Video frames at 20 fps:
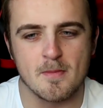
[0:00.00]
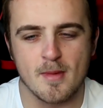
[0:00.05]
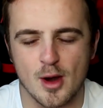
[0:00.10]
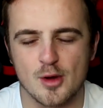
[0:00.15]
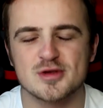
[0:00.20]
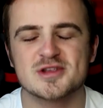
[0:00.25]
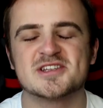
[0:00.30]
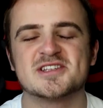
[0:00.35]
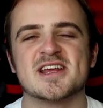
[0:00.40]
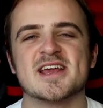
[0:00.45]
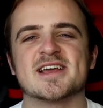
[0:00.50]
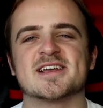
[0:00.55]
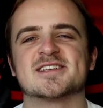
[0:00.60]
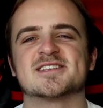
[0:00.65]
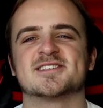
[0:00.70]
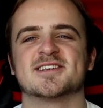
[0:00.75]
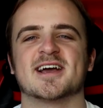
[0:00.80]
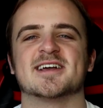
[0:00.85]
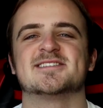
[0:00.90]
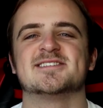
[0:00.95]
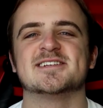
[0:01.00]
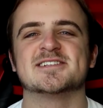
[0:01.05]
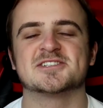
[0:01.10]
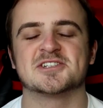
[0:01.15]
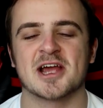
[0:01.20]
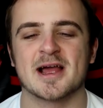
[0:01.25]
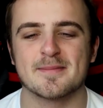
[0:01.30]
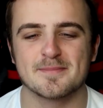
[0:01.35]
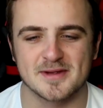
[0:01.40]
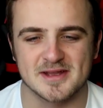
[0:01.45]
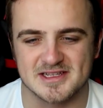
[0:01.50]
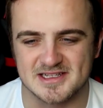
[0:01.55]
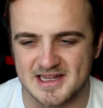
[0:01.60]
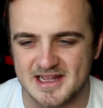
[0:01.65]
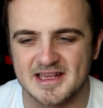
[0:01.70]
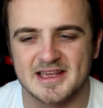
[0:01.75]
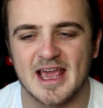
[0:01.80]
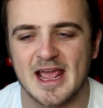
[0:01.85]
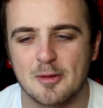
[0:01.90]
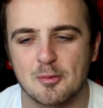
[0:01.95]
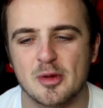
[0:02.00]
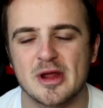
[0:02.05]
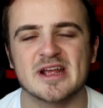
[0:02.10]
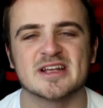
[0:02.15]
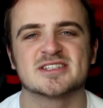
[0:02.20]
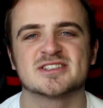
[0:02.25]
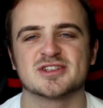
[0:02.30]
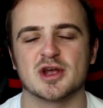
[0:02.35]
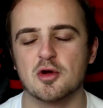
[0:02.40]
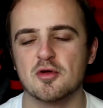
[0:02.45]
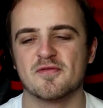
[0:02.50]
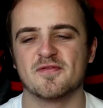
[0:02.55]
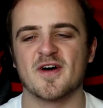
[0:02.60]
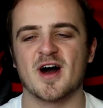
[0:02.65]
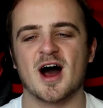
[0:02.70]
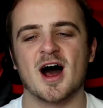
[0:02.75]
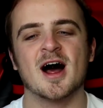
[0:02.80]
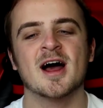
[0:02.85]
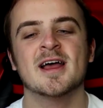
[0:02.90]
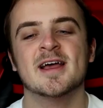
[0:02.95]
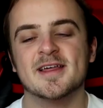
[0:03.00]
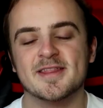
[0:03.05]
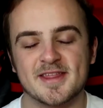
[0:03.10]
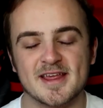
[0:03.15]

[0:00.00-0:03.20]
most exciting Champions League game week so far.